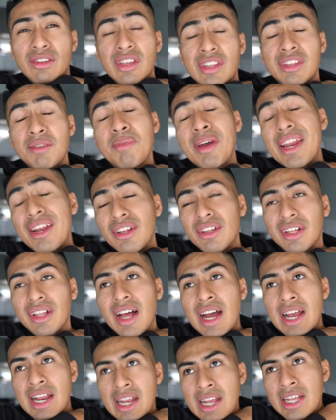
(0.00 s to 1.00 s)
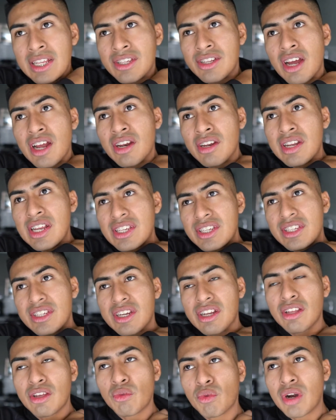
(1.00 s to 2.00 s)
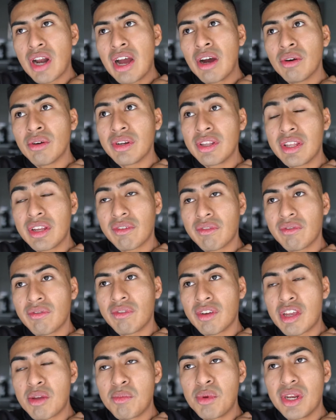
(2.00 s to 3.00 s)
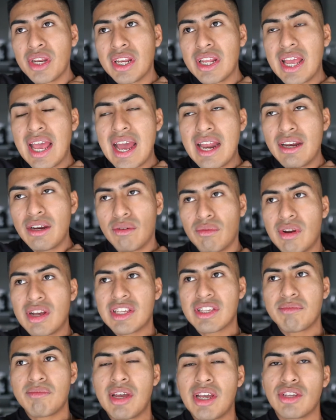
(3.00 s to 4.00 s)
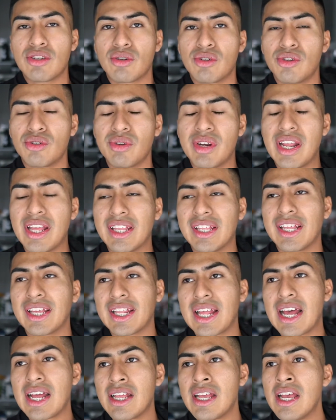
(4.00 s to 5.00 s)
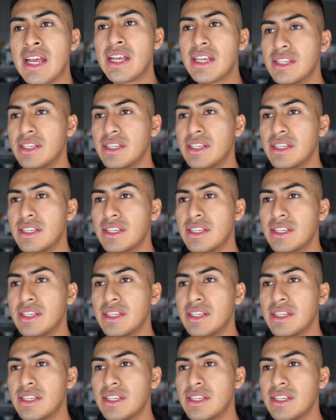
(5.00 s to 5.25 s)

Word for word: depending on the client, it's not necessarily we're out in the community handing out resumes or doing anything like that.